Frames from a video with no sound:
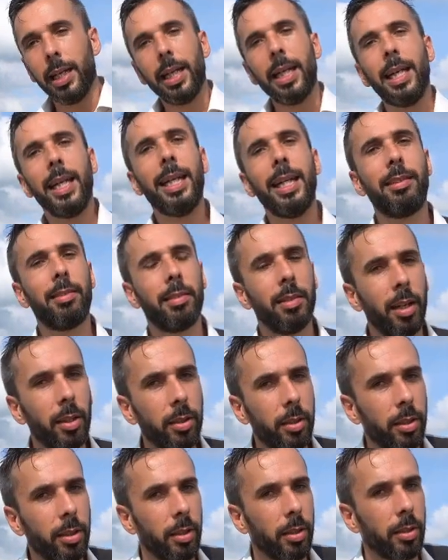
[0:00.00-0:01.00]
It's
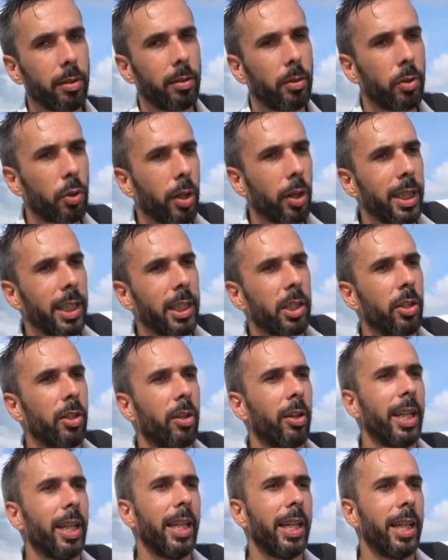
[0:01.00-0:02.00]
not
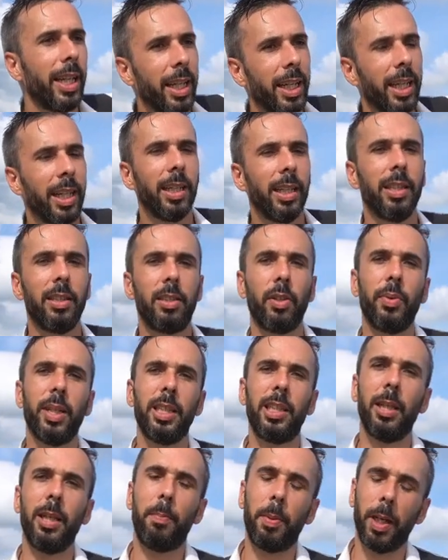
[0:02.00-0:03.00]
traditionally in the
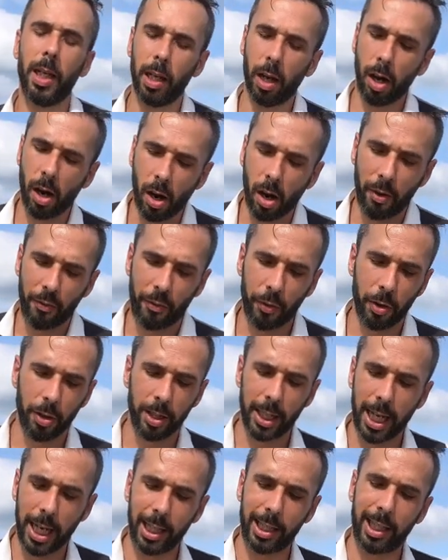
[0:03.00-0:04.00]
recipe of a
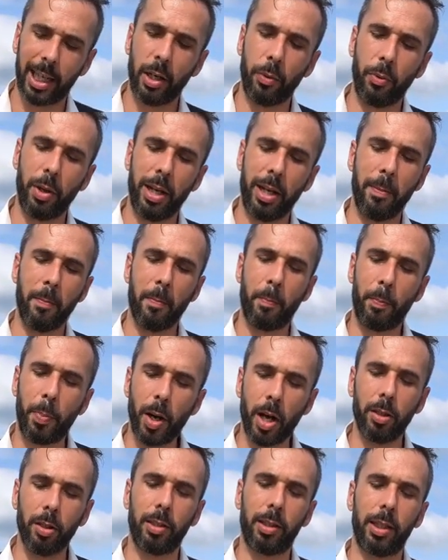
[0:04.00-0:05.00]
daiquiri,
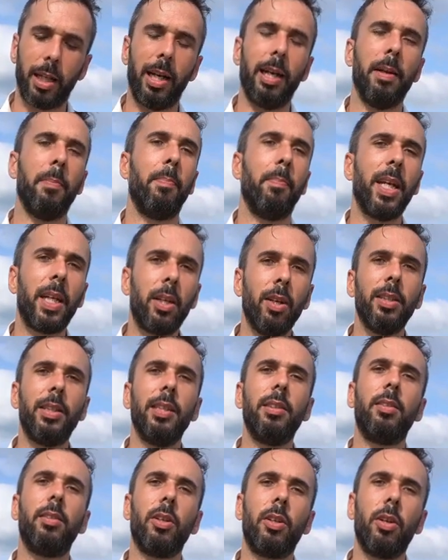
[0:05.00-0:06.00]
but because
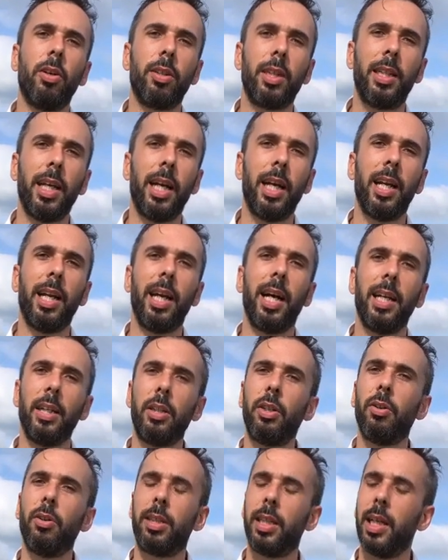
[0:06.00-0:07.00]
it's a cocktail and
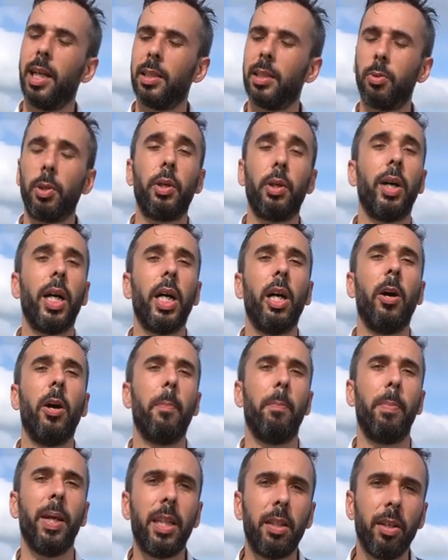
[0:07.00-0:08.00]
cocktails require
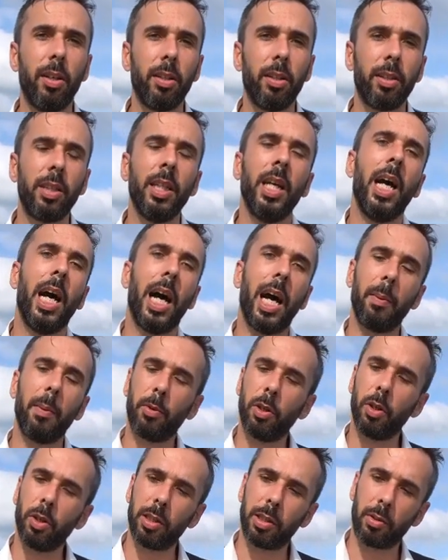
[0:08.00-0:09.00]
bitters, I'm
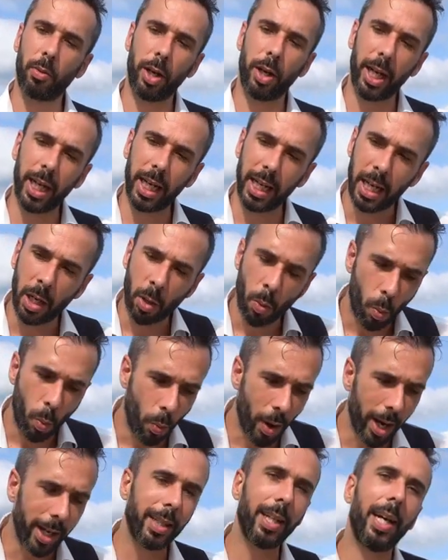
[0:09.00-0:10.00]
gonna throw in
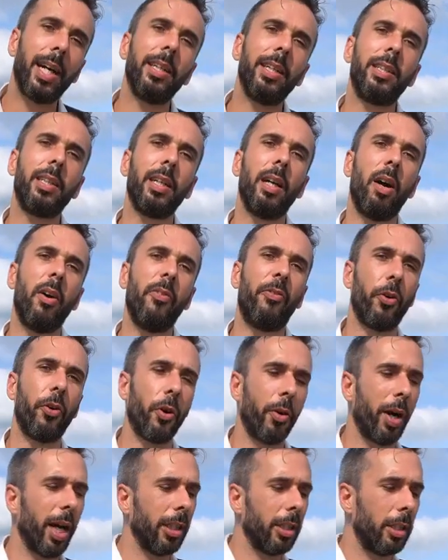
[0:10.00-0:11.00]
one dash of
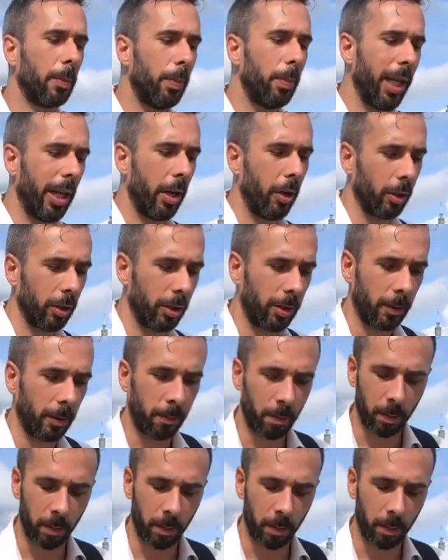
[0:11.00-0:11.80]
orange bitters.